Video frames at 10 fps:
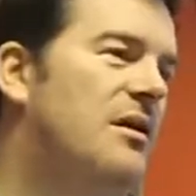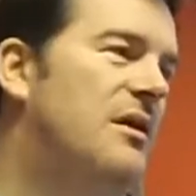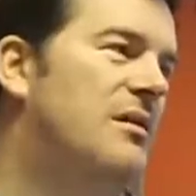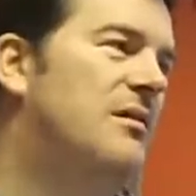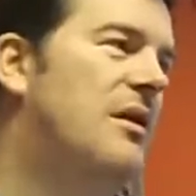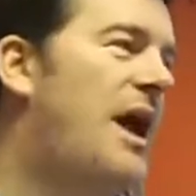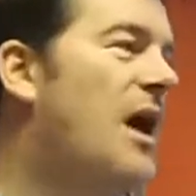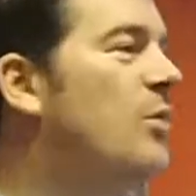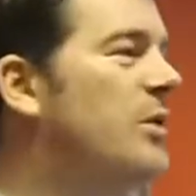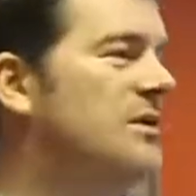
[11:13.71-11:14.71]
then
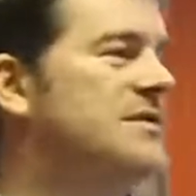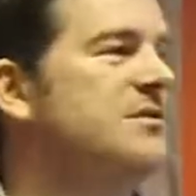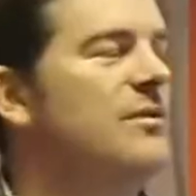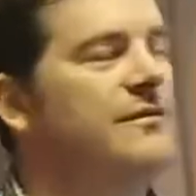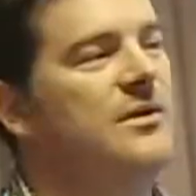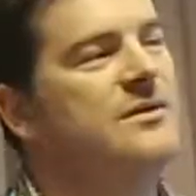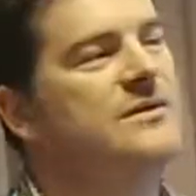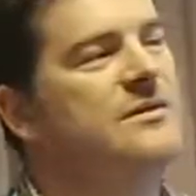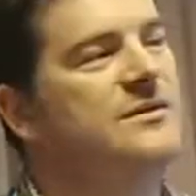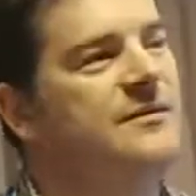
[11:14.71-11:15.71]
how are we going to solve those
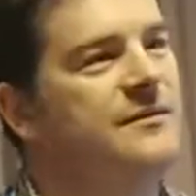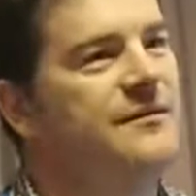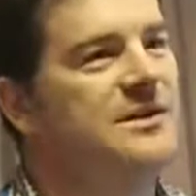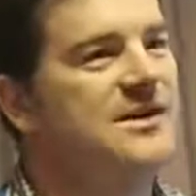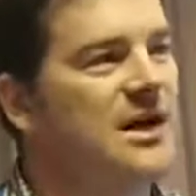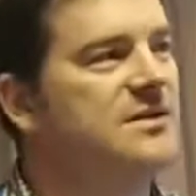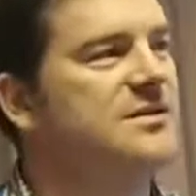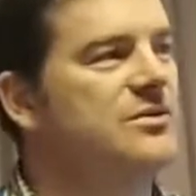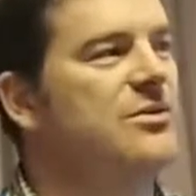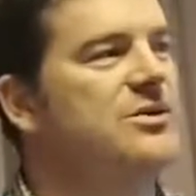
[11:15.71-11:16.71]
sorts of data
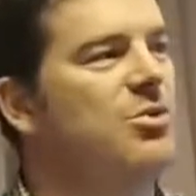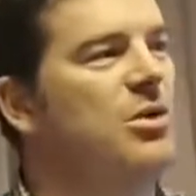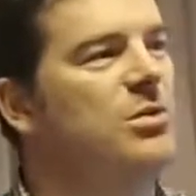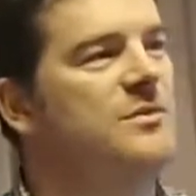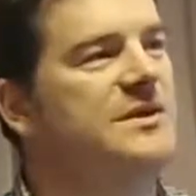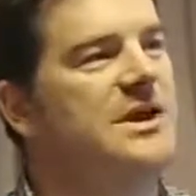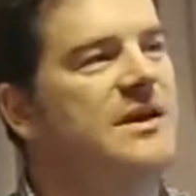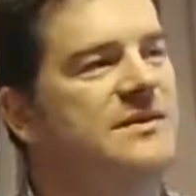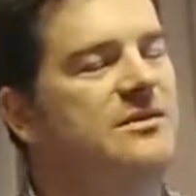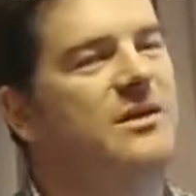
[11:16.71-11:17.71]
storage problems
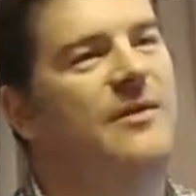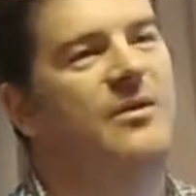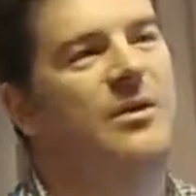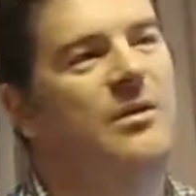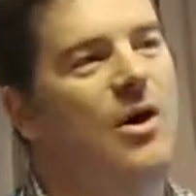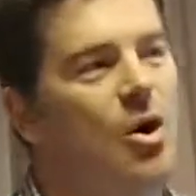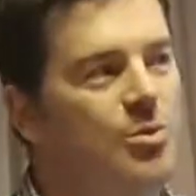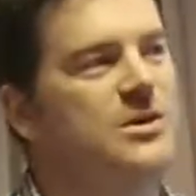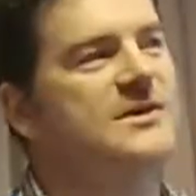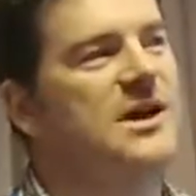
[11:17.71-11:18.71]
yet still have an
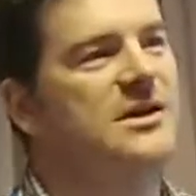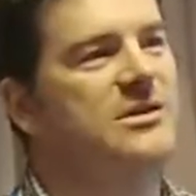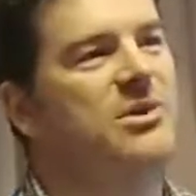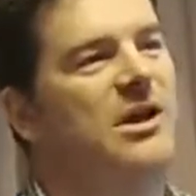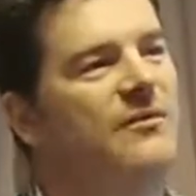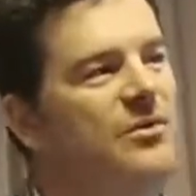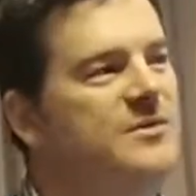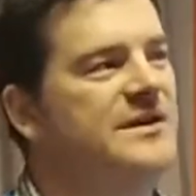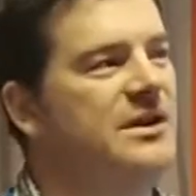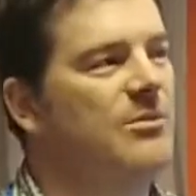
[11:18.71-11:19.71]
open data platform
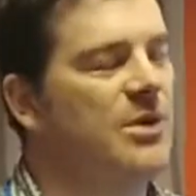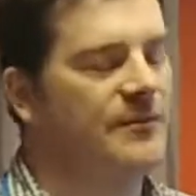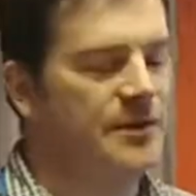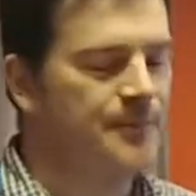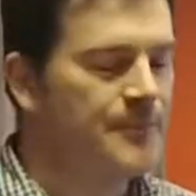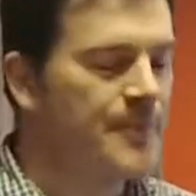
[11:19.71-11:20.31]
sitting above it?